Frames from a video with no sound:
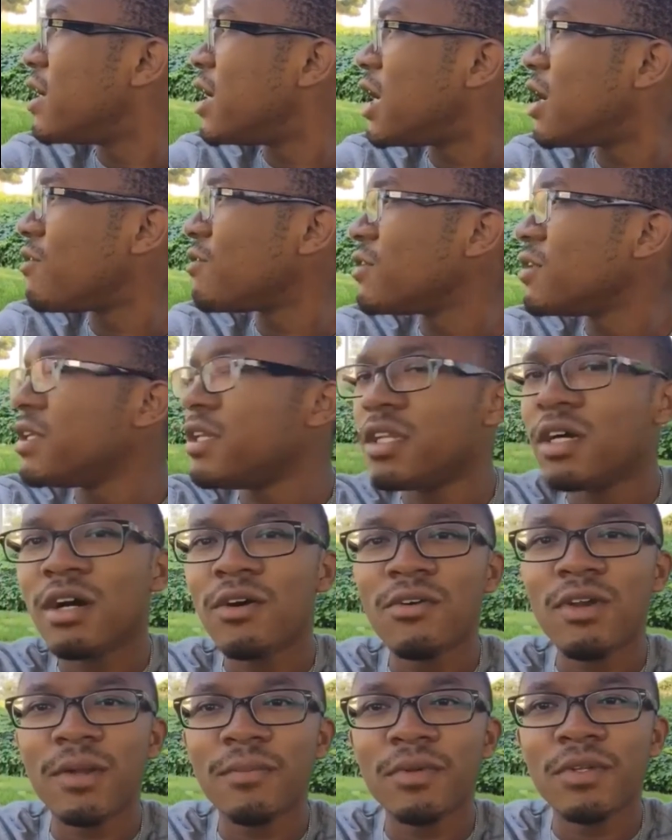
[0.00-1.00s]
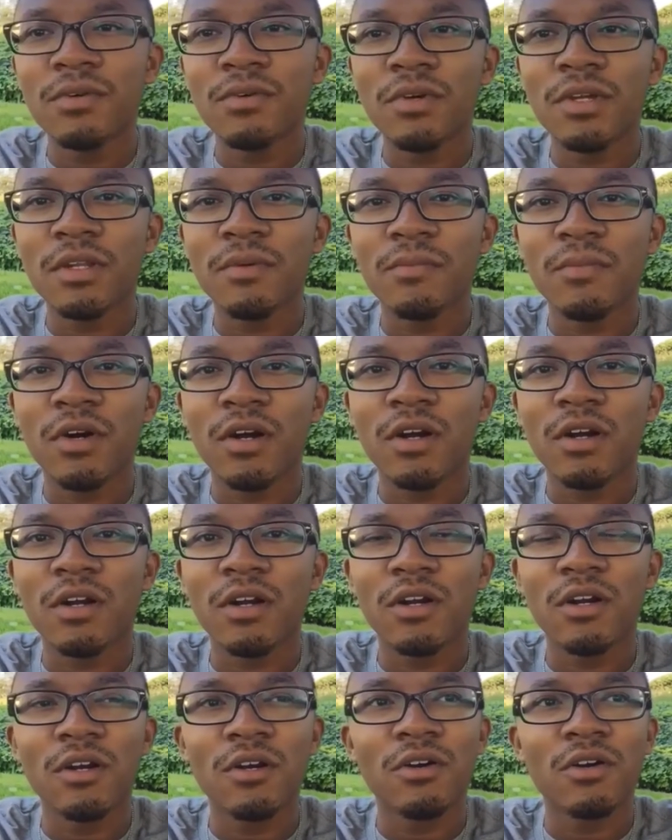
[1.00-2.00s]
I don't really know what I'm doing
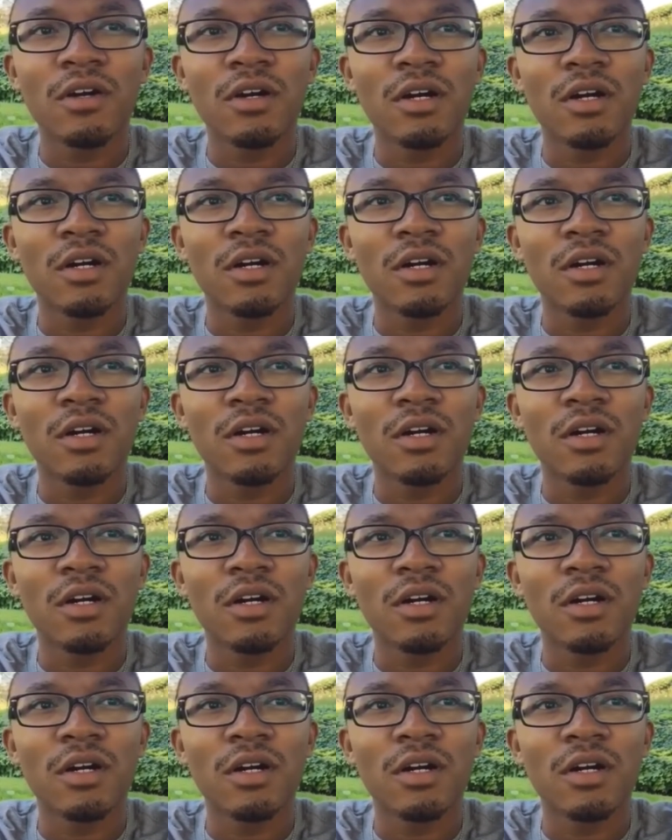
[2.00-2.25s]
tomorrow.